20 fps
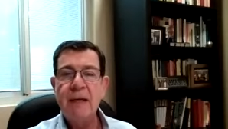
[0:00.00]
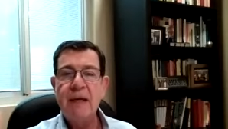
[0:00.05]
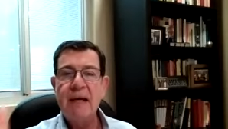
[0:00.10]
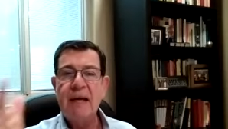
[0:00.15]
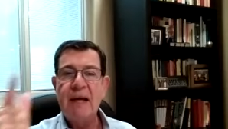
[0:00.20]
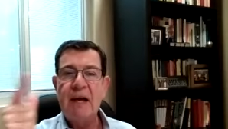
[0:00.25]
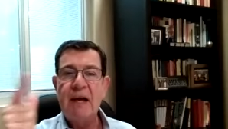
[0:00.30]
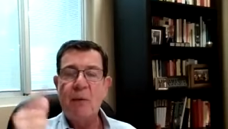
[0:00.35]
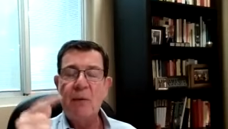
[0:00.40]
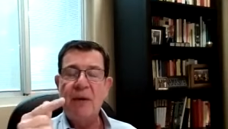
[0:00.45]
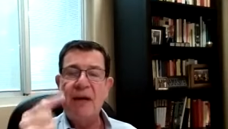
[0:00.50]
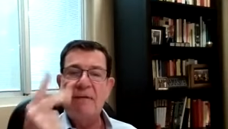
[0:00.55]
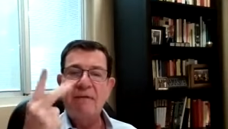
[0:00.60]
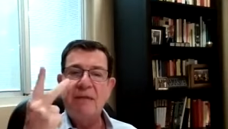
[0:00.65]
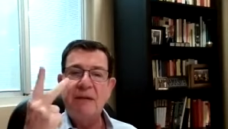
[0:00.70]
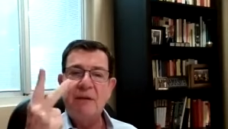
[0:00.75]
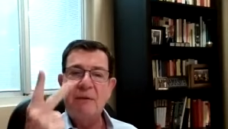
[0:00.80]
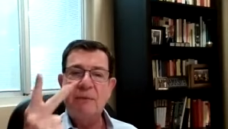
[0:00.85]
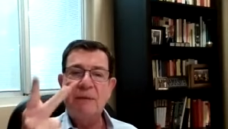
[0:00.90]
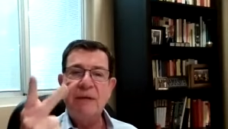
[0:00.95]
And now we have
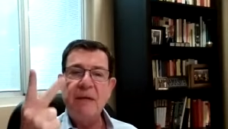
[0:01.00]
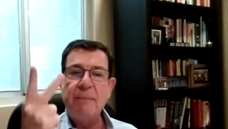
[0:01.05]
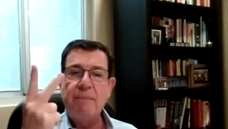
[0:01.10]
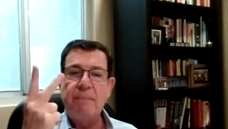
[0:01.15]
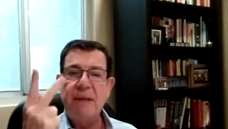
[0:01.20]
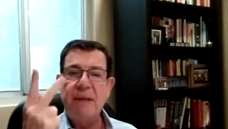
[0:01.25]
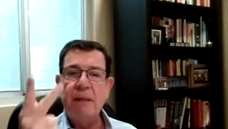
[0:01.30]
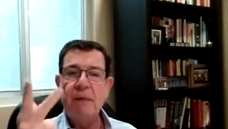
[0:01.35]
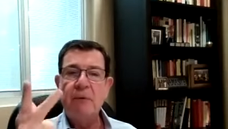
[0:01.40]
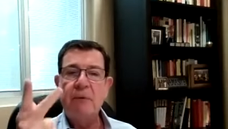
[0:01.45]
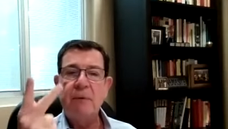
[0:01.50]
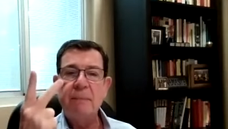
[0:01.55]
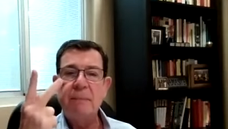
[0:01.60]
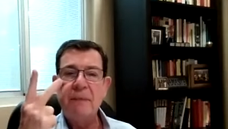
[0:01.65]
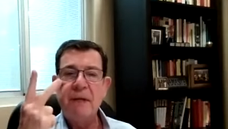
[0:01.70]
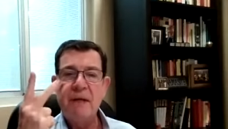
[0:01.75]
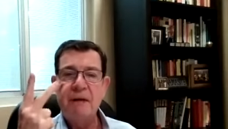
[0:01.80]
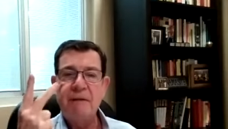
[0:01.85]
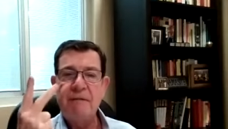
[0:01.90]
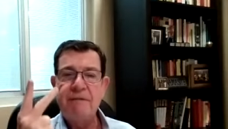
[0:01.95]
the three
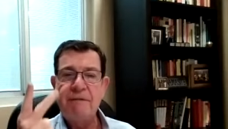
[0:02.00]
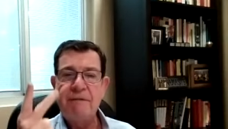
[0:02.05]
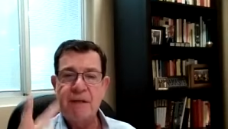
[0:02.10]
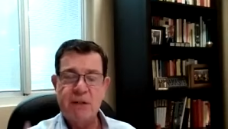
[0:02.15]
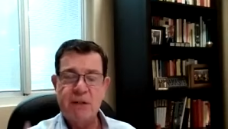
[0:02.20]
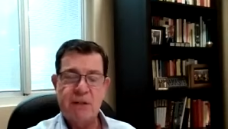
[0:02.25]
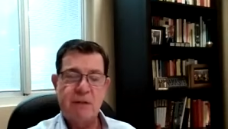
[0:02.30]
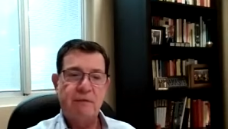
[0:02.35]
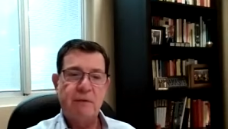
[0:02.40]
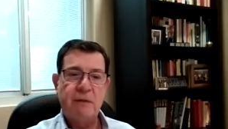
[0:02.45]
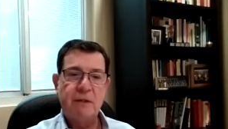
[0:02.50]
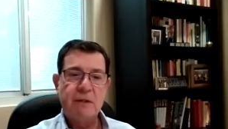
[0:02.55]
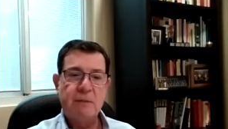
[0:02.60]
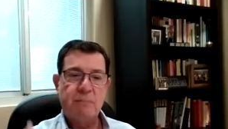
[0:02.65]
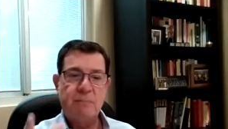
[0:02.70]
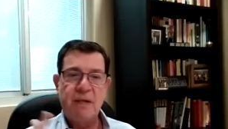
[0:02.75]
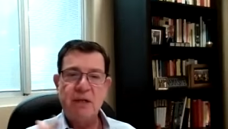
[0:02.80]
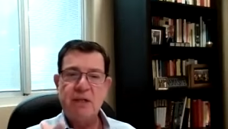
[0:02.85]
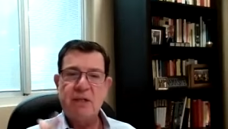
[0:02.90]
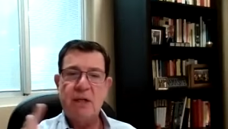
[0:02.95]
pilgrim festivals,
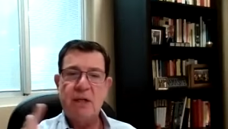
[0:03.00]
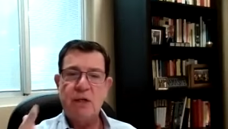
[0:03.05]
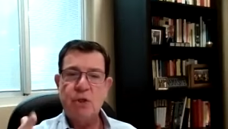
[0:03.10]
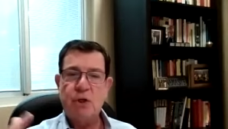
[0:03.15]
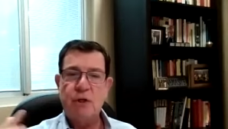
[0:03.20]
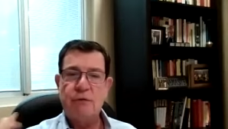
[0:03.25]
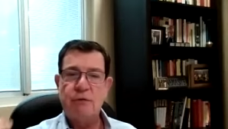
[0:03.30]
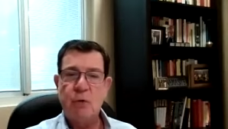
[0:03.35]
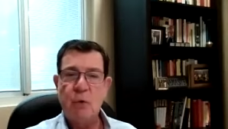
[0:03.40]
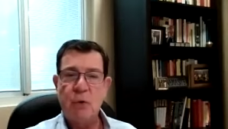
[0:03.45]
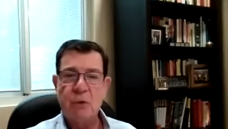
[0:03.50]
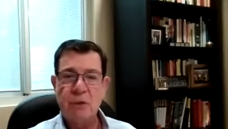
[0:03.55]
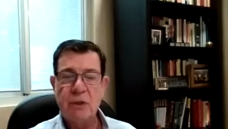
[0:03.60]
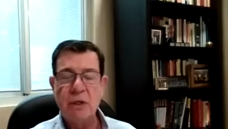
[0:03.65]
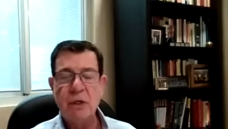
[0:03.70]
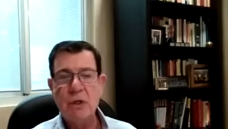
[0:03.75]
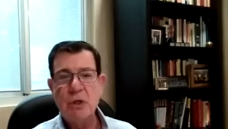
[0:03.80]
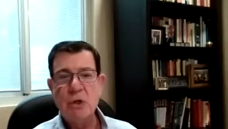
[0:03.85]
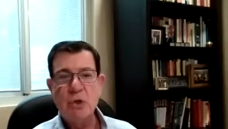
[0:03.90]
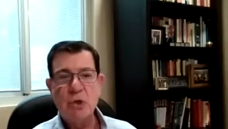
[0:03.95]
Pesach, Shavuot,
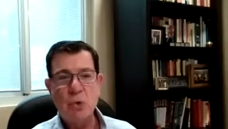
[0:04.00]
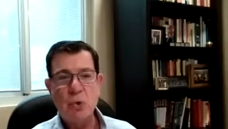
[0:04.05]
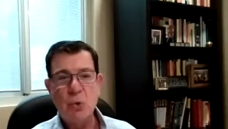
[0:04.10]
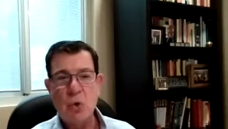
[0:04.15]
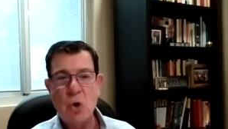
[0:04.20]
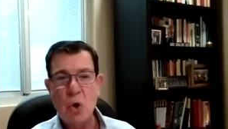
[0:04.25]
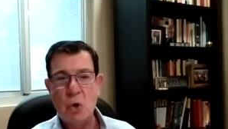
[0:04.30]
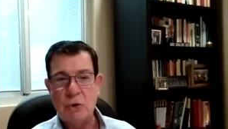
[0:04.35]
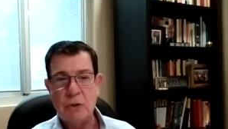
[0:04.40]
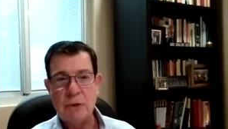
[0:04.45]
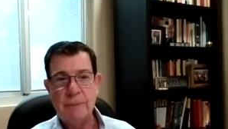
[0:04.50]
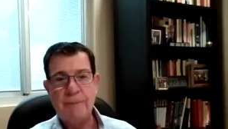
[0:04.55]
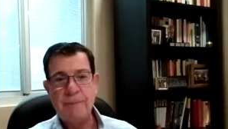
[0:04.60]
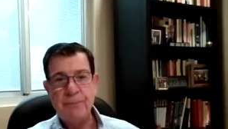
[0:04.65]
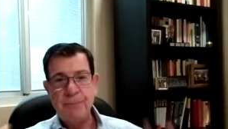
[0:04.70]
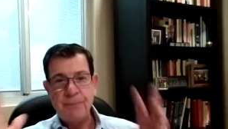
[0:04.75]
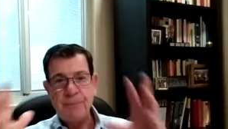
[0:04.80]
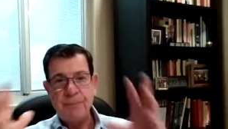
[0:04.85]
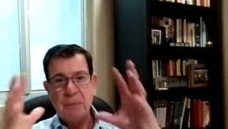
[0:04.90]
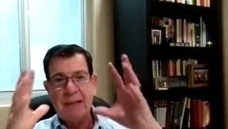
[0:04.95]
Sukkot.
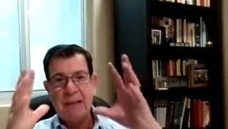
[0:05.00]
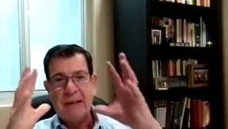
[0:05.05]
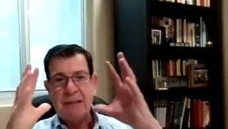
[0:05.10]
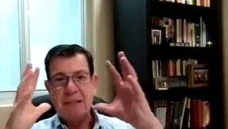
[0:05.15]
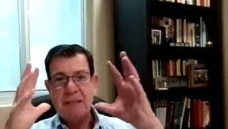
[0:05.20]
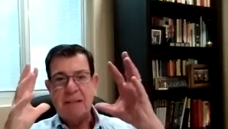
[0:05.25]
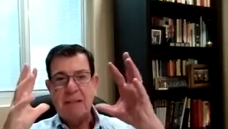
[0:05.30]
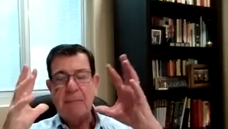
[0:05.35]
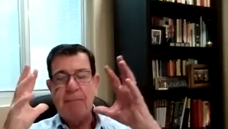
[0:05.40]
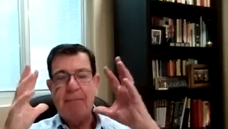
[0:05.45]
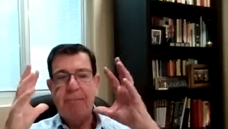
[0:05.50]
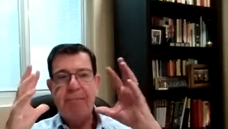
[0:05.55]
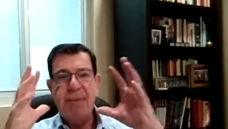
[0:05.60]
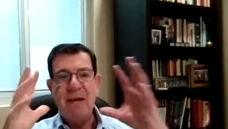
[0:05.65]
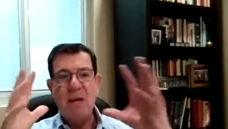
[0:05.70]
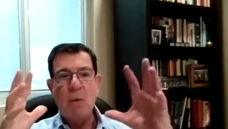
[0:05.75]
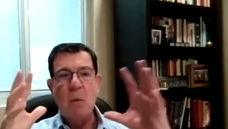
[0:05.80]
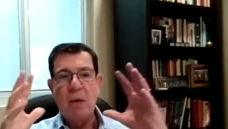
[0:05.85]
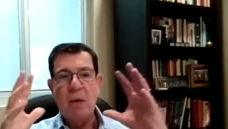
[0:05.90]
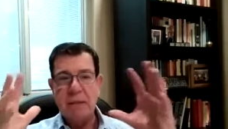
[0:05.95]
That's the
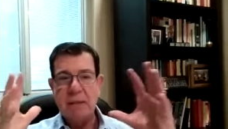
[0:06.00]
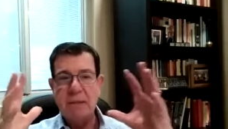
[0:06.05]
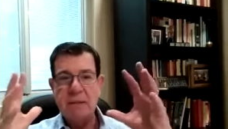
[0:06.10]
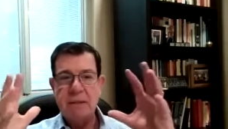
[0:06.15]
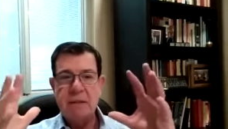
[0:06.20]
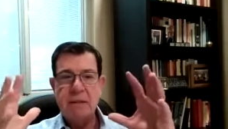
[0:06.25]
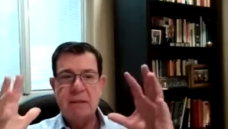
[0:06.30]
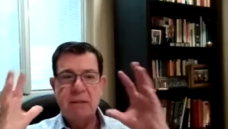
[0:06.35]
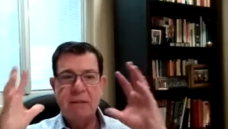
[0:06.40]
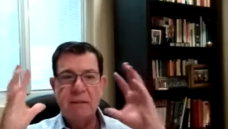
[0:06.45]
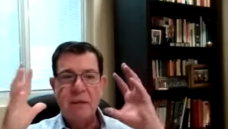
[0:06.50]
big ones.